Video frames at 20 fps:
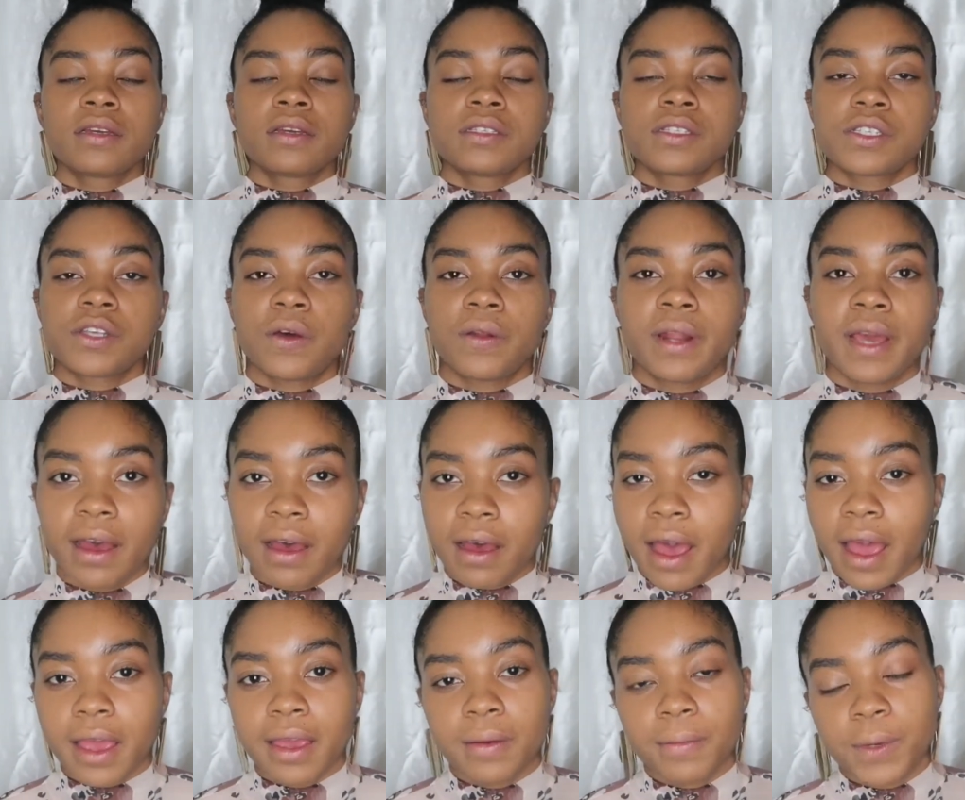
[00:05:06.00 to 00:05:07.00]
So now
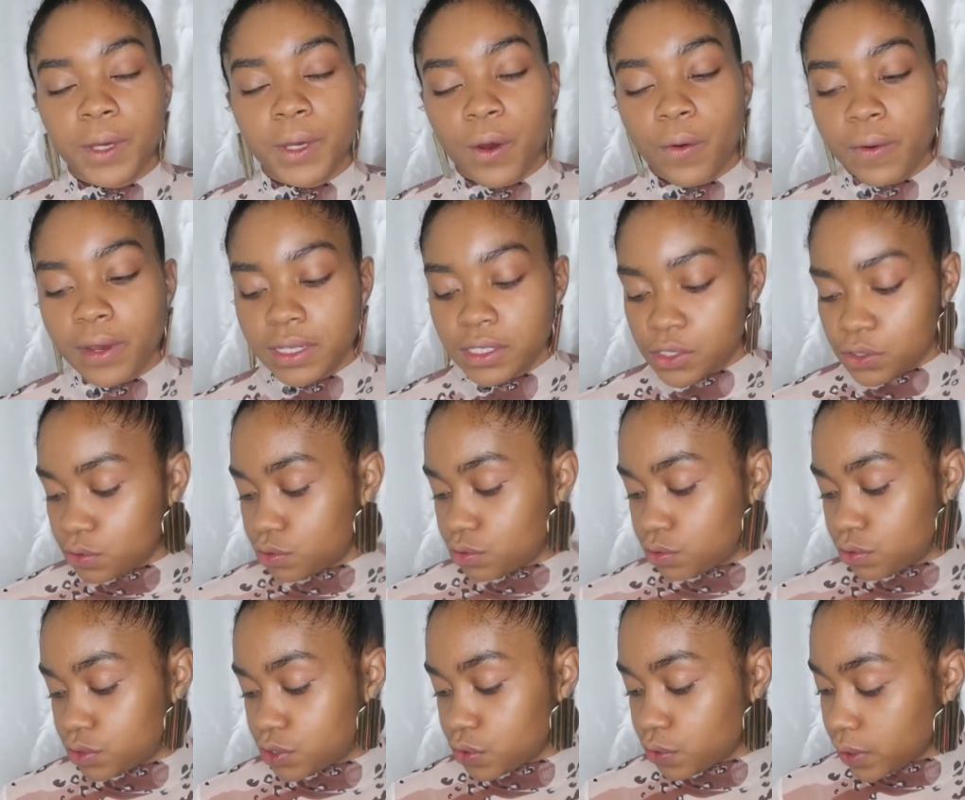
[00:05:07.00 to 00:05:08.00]
I am going
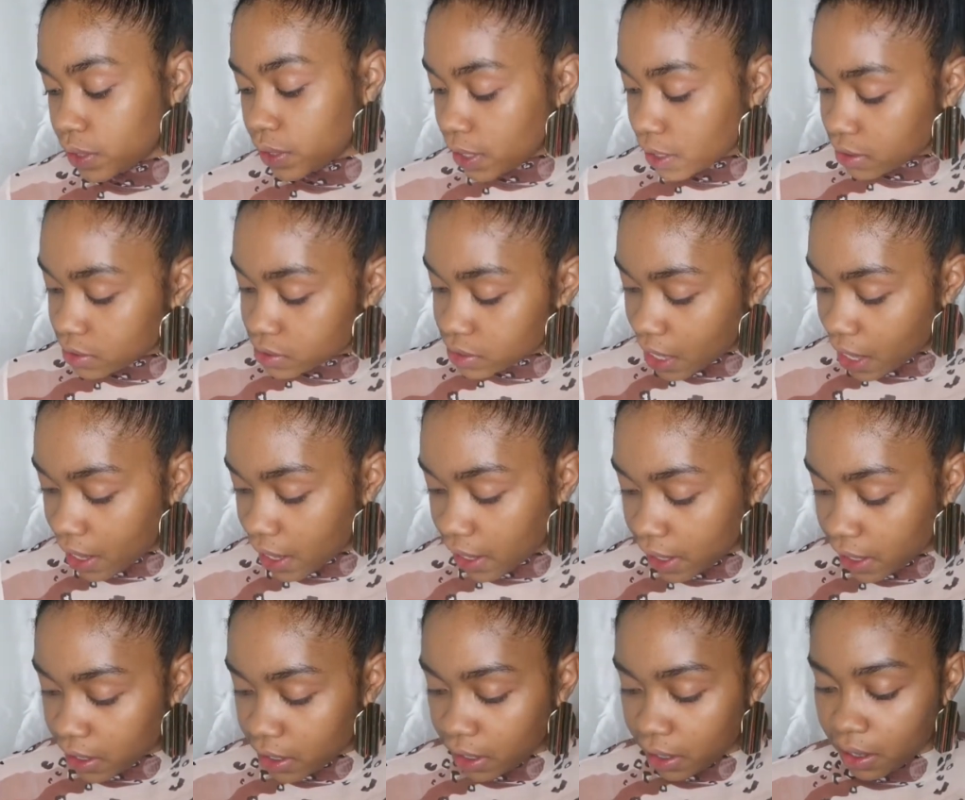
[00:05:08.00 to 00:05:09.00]
to do the other
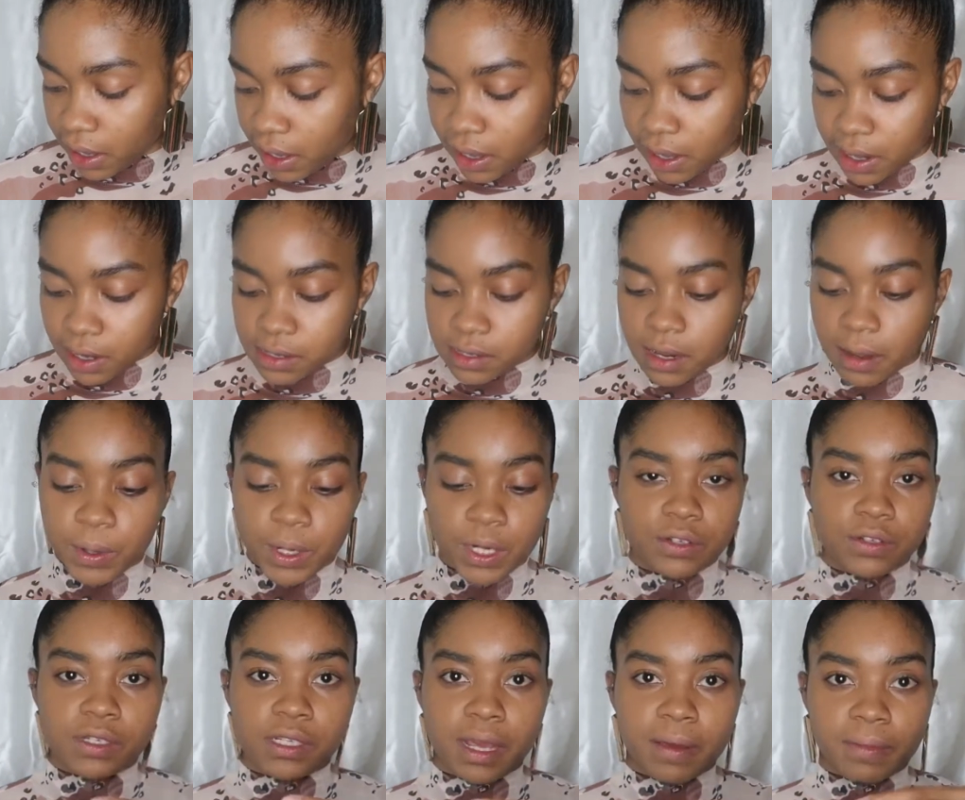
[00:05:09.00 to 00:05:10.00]
side, and I'm going to
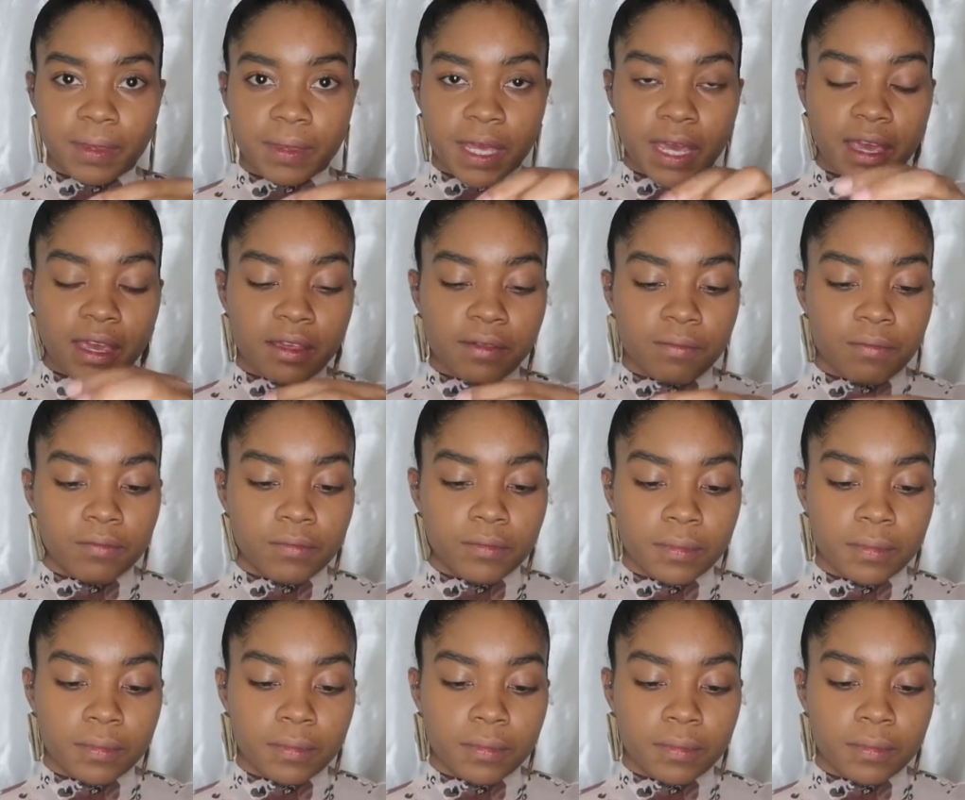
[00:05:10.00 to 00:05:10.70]
do the same thing.